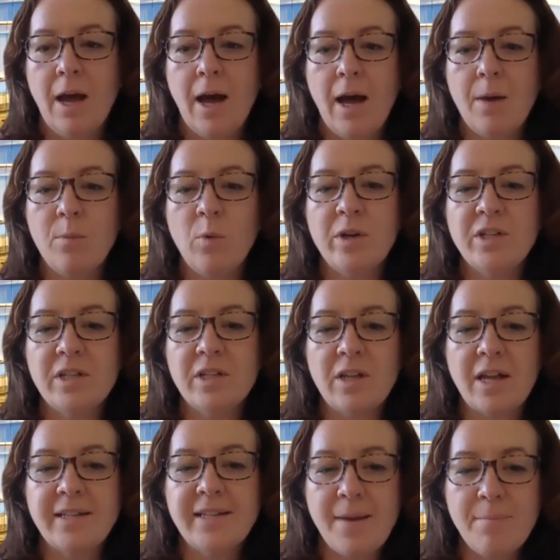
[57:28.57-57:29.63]
which is
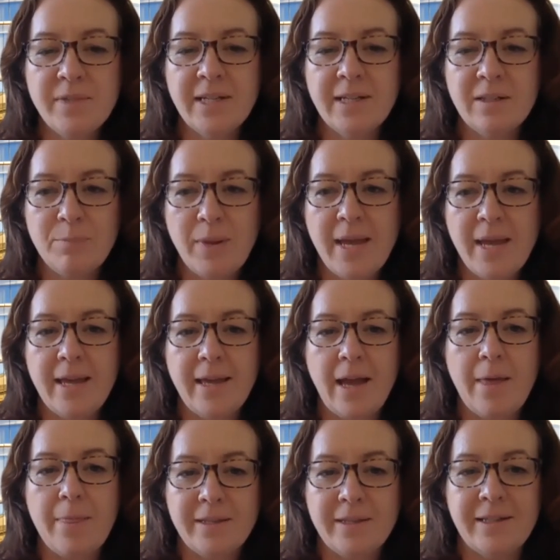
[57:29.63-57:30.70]
attempting to be
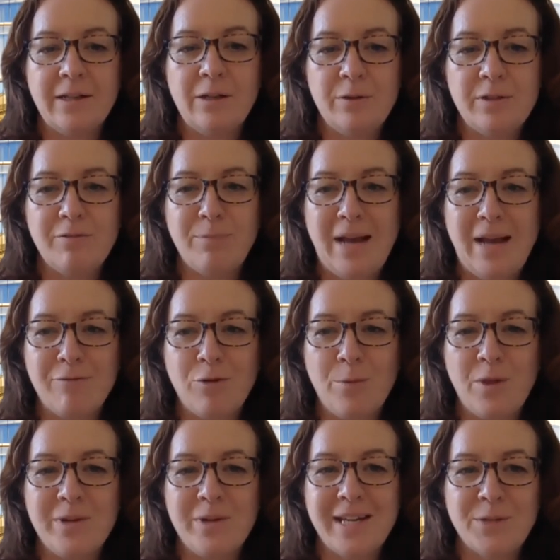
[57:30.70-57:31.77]
this inclusive platform that
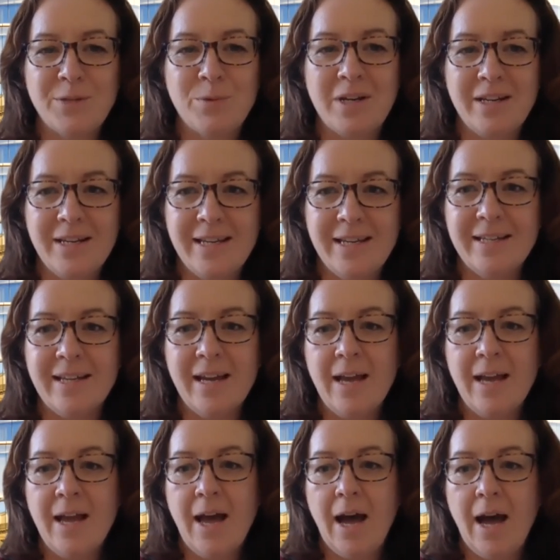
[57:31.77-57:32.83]
we desperately need.
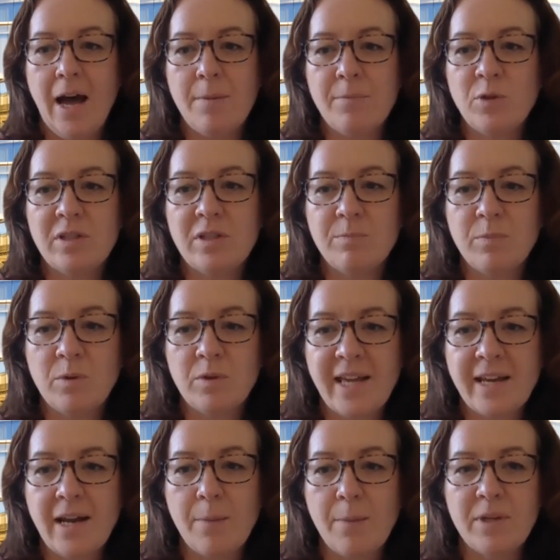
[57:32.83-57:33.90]
So it's set
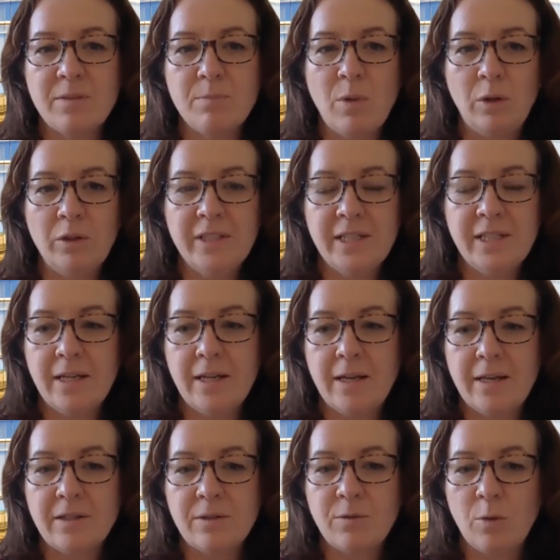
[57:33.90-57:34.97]
up,
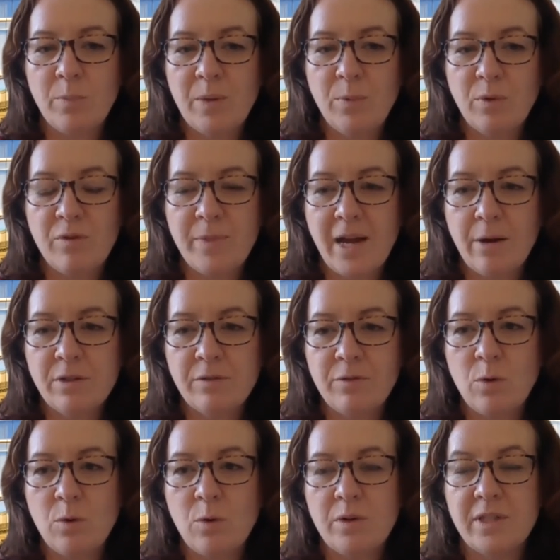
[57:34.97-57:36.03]
it's got people from the House of
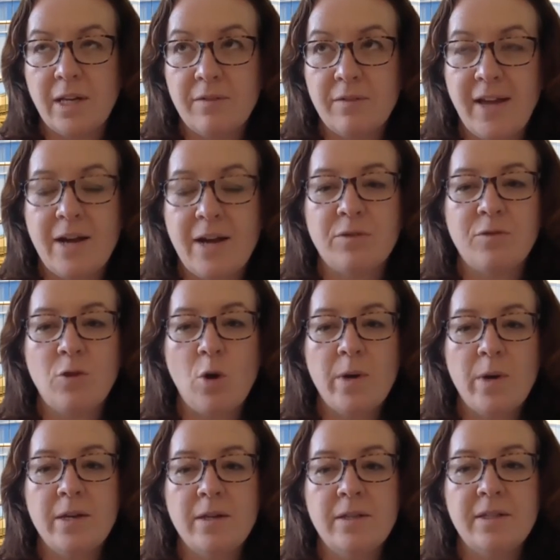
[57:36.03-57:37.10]
Lords and the House of
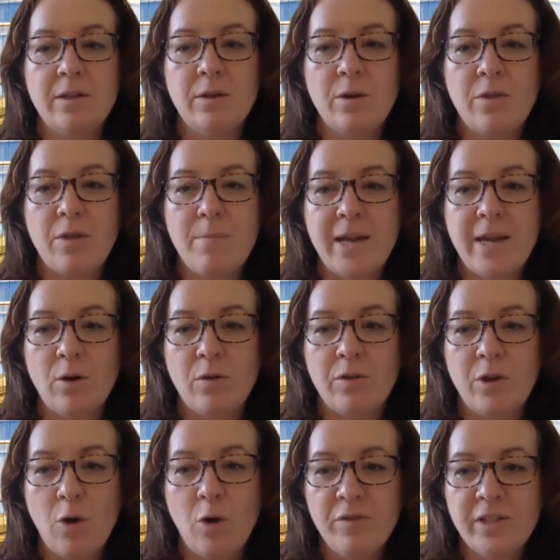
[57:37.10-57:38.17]
Commons who are the
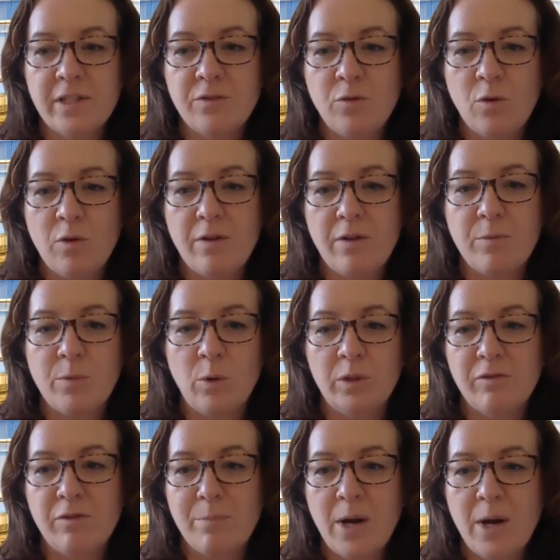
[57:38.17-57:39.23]
officers for it from all
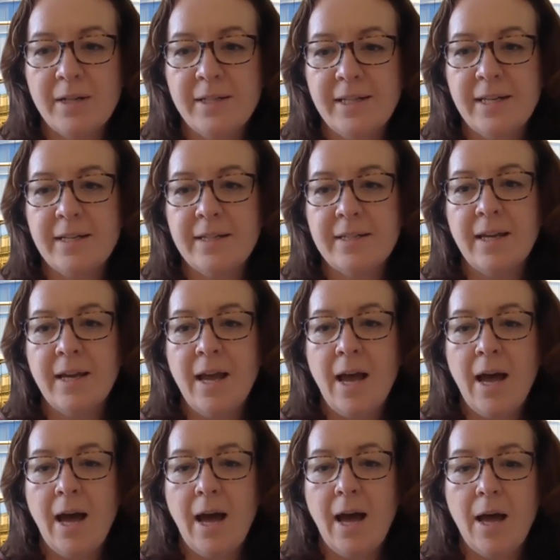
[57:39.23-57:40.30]
different parties.
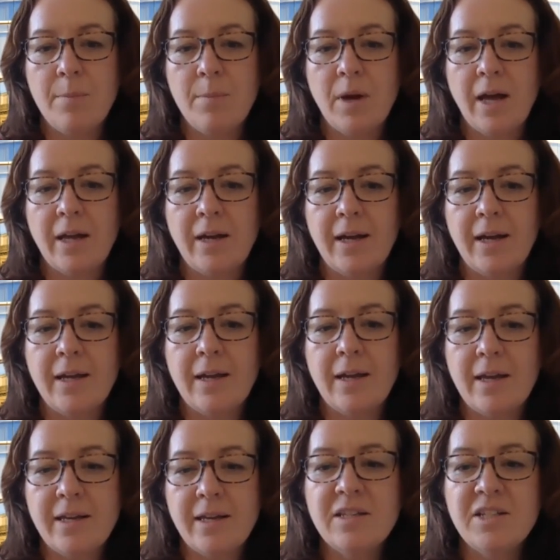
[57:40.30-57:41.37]

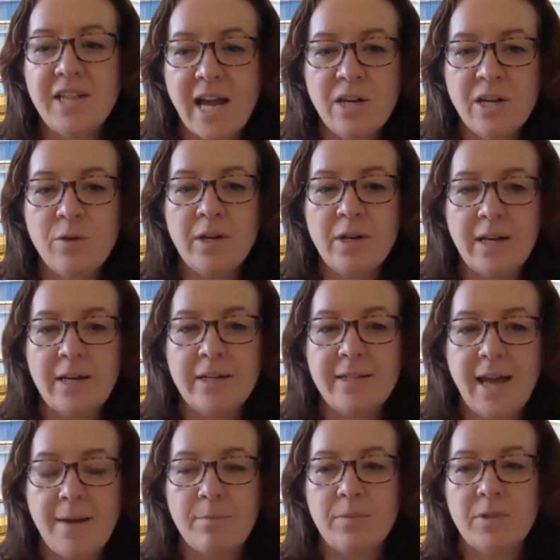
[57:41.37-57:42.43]
It is genuinely an
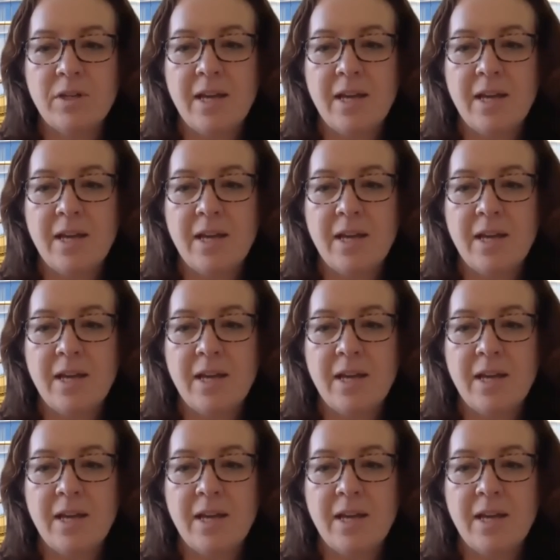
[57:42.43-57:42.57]
attempt to